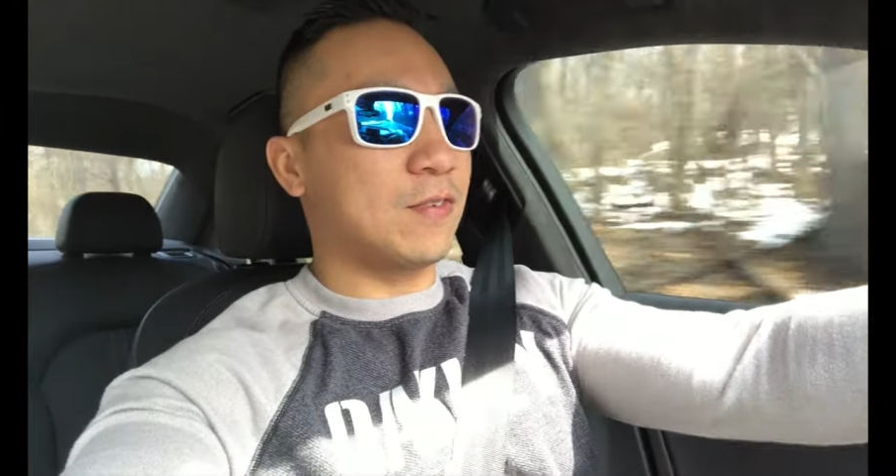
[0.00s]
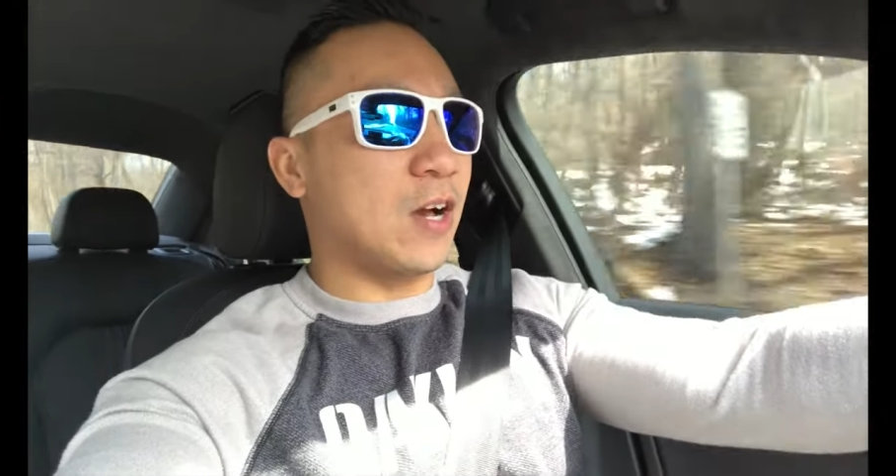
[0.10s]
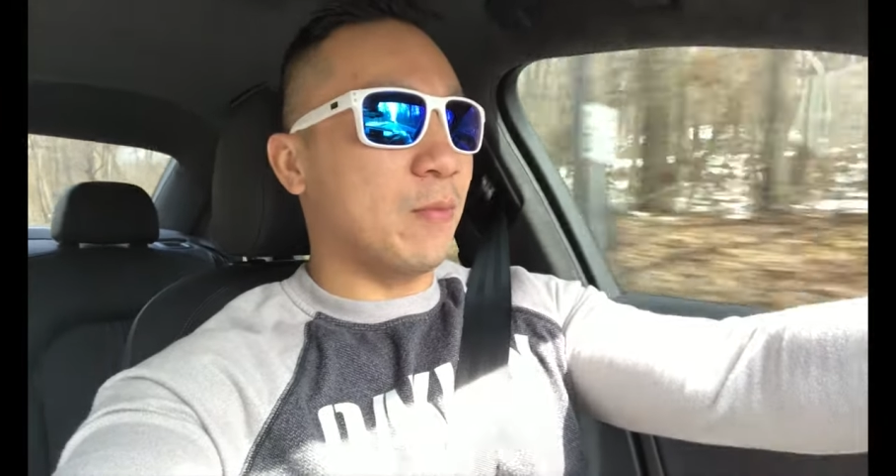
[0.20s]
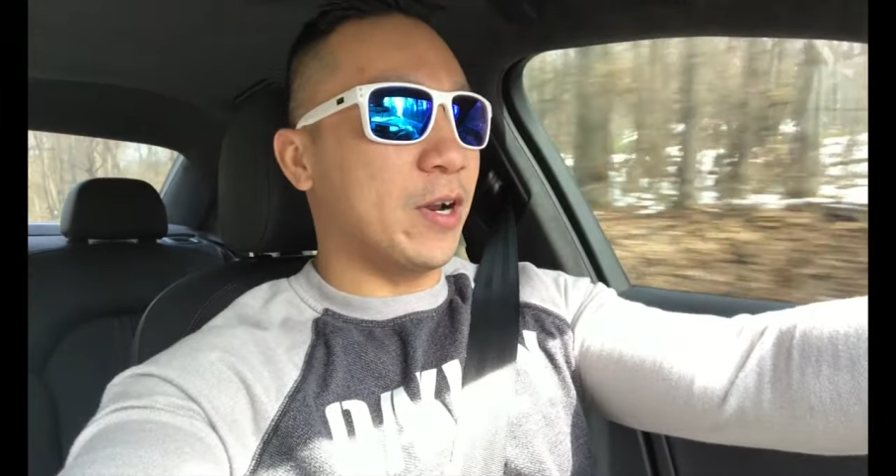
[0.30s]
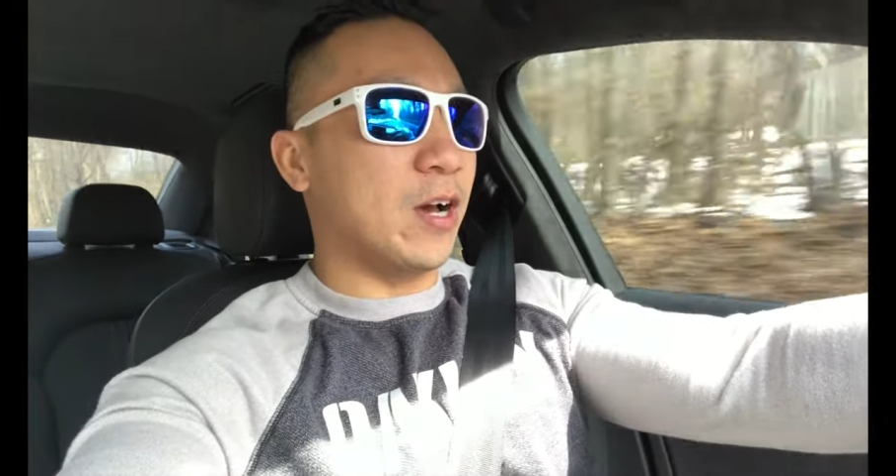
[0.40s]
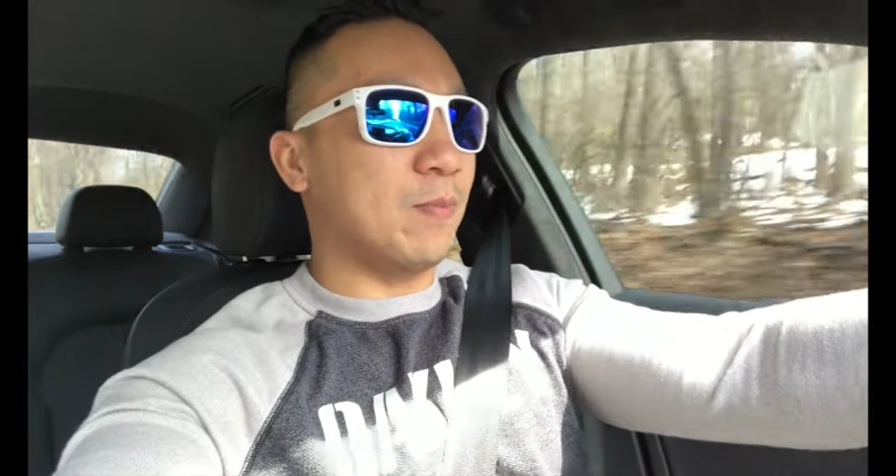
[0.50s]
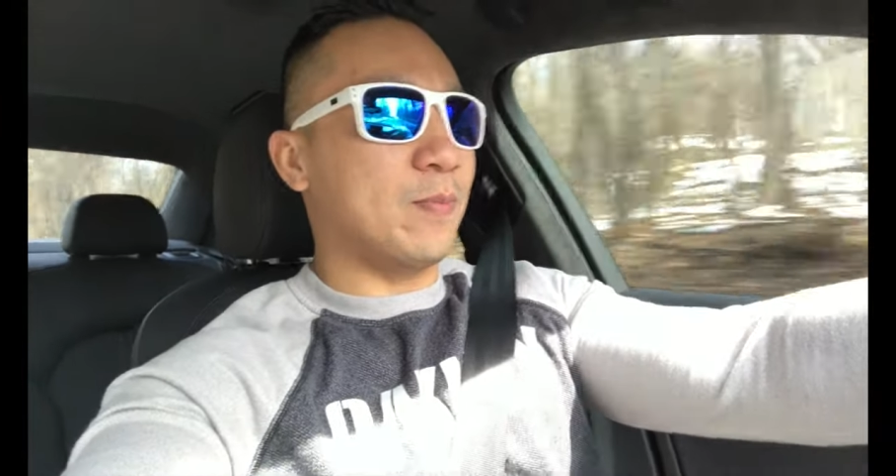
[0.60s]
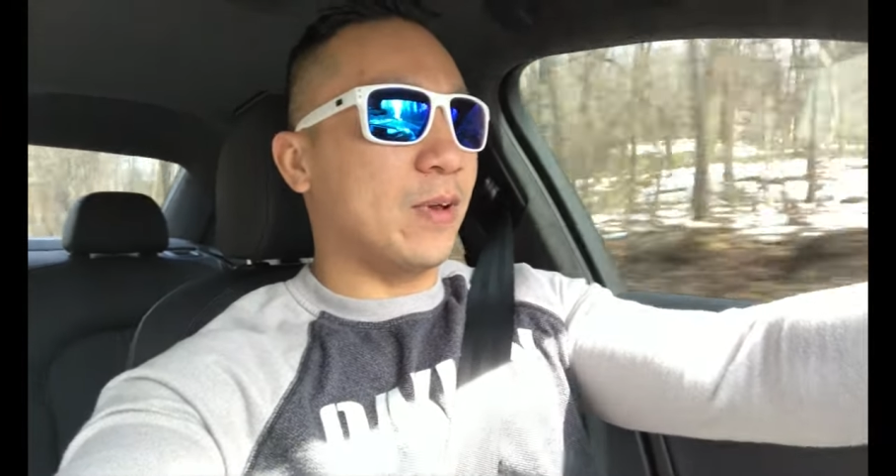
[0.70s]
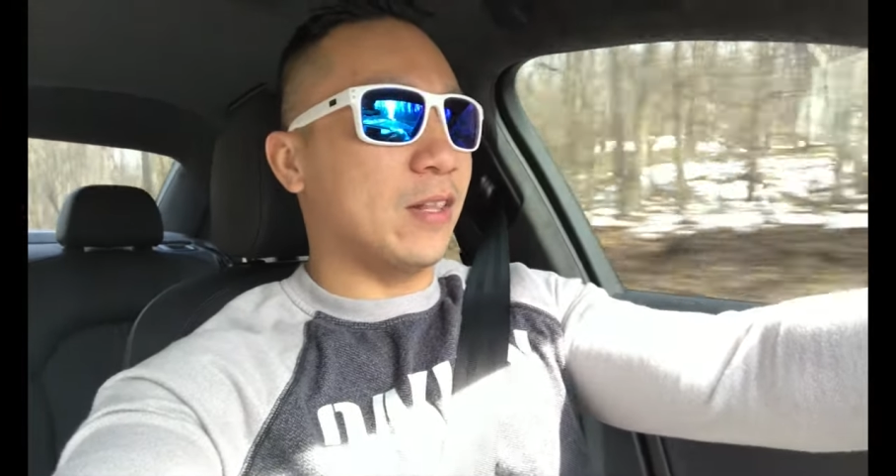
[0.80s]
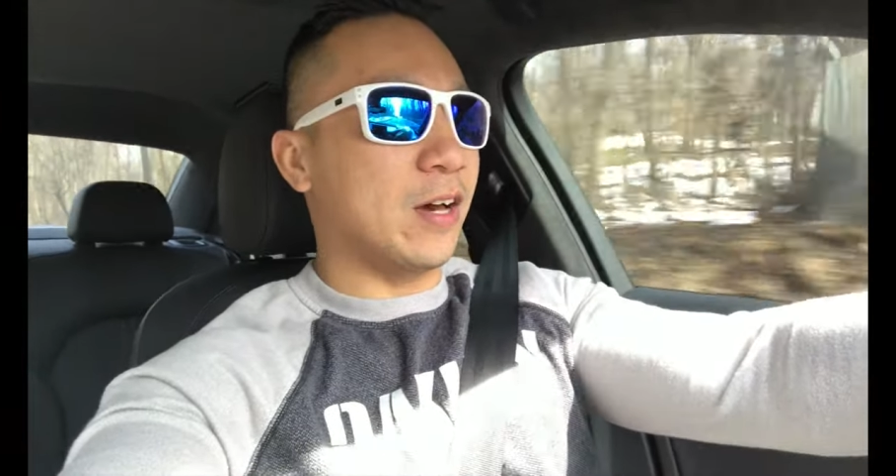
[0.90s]
coming up,
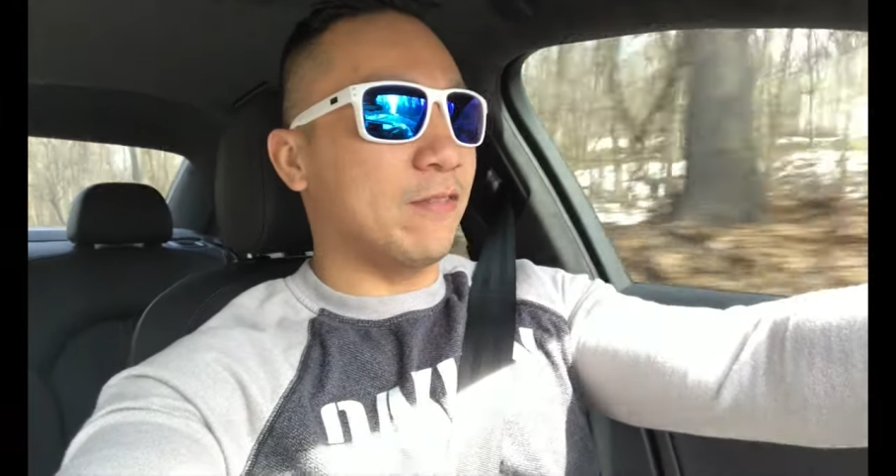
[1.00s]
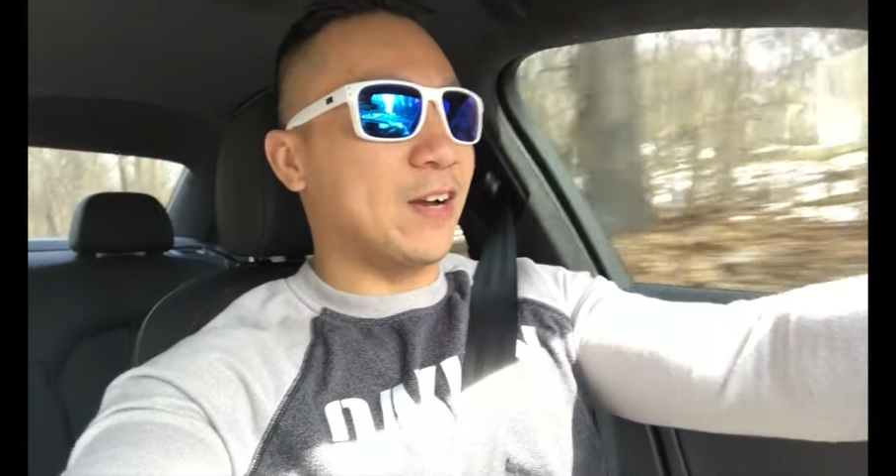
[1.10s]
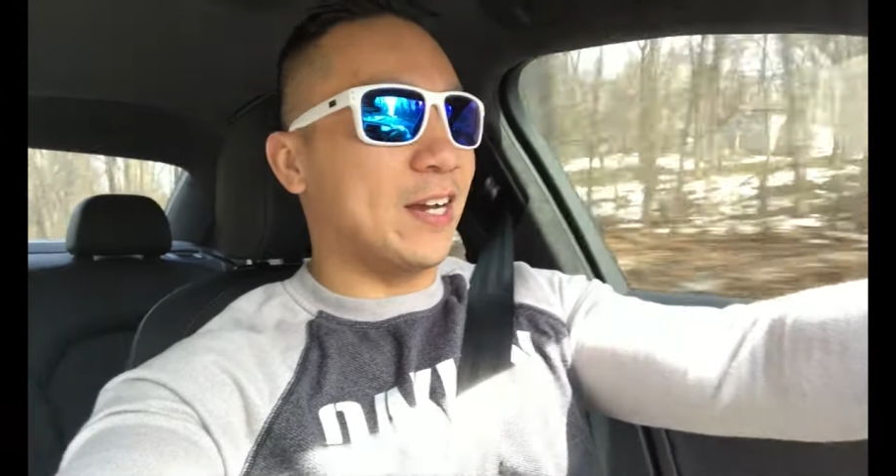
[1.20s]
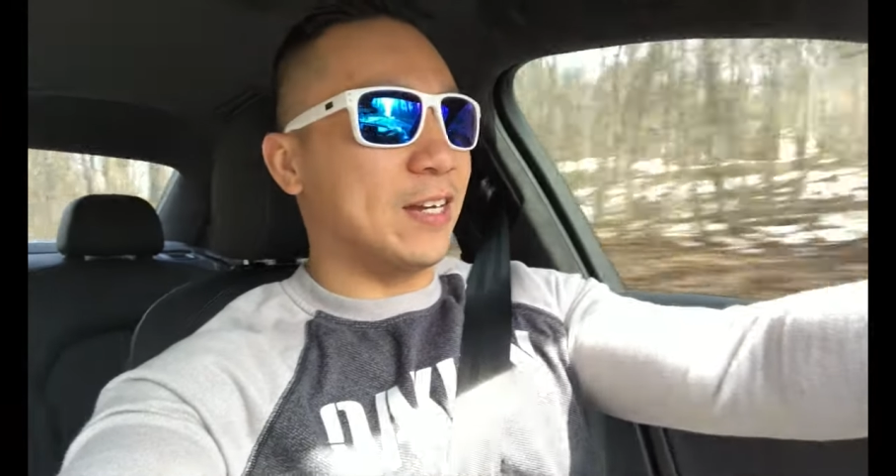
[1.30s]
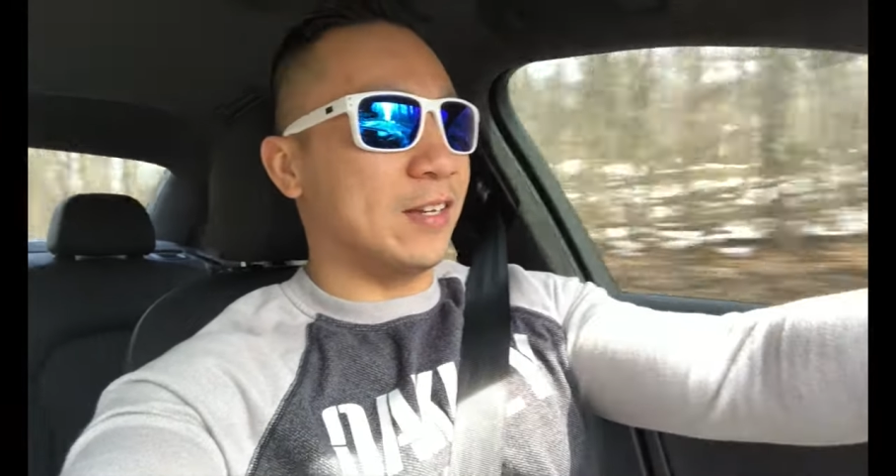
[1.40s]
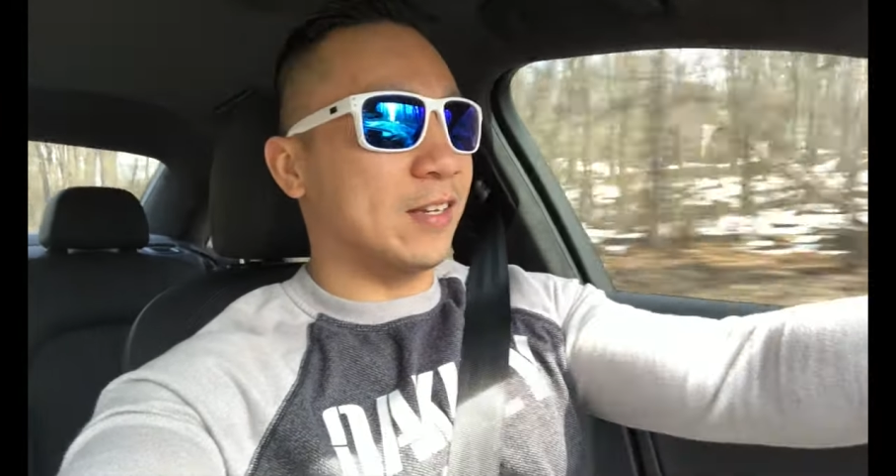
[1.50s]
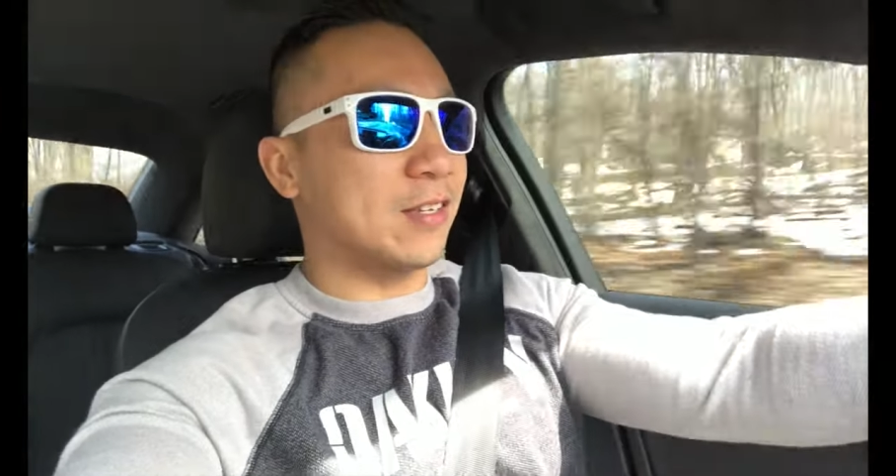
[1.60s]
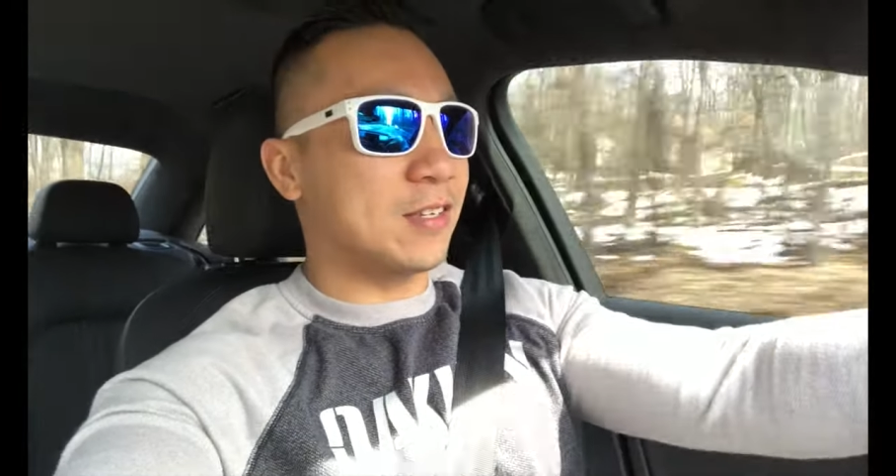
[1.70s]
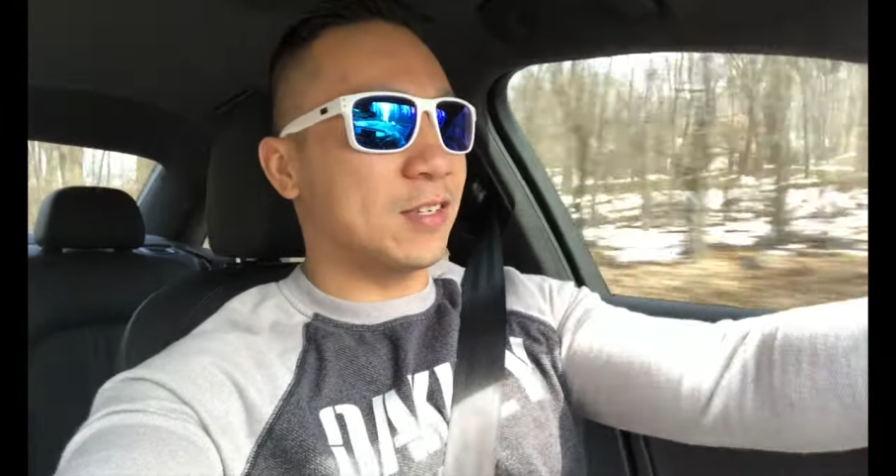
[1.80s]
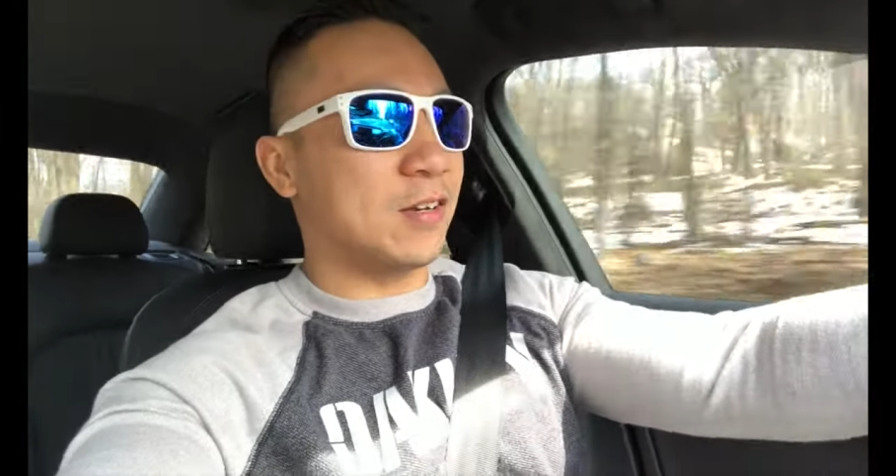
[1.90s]
a lot of
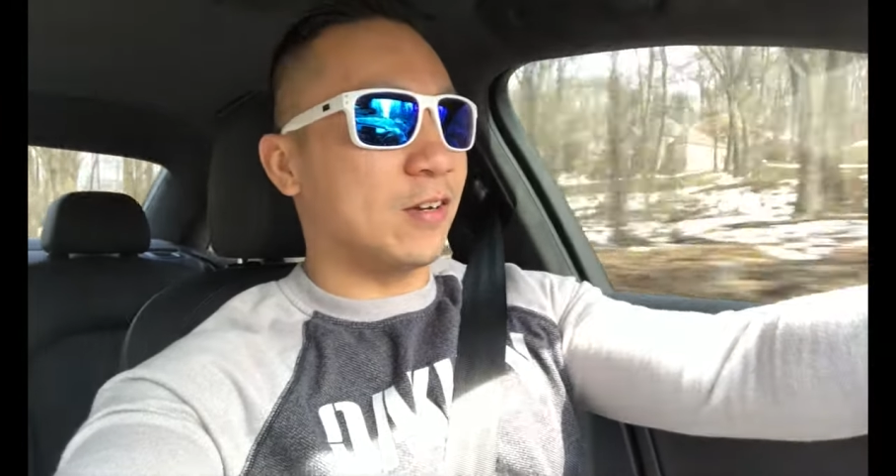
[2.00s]
ideas